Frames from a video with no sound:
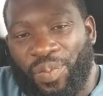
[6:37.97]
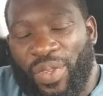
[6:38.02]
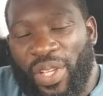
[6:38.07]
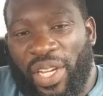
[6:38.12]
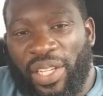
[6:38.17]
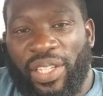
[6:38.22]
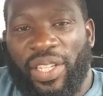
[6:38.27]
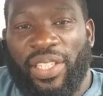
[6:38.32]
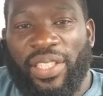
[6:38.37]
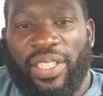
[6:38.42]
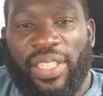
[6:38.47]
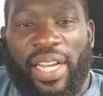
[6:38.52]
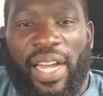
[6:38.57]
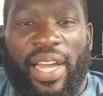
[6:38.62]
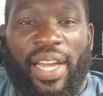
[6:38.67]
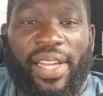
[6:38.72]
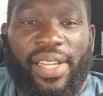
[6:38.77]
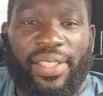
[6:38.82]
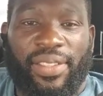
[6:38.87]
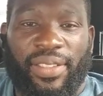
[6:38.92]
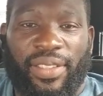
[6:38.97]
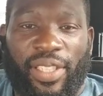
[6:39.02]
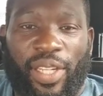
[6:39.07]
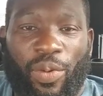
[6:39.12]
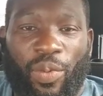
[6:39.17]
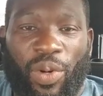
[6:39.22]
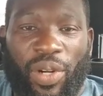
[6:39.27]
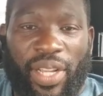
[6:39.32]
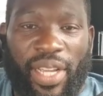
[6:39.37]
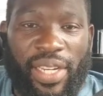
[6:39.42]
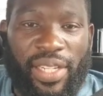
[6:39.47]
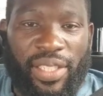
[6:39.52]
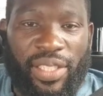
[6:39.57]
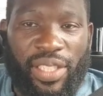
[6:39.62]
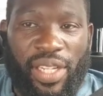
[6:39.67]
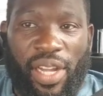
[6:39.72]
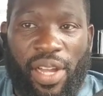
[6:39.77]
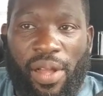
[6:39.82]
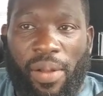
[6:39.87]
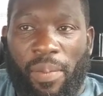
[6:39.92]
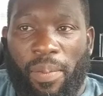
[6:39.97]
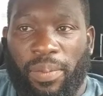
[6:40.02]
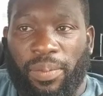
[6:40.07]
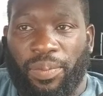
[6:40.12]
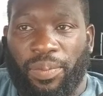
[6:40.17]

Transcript: Another guy that work at the job,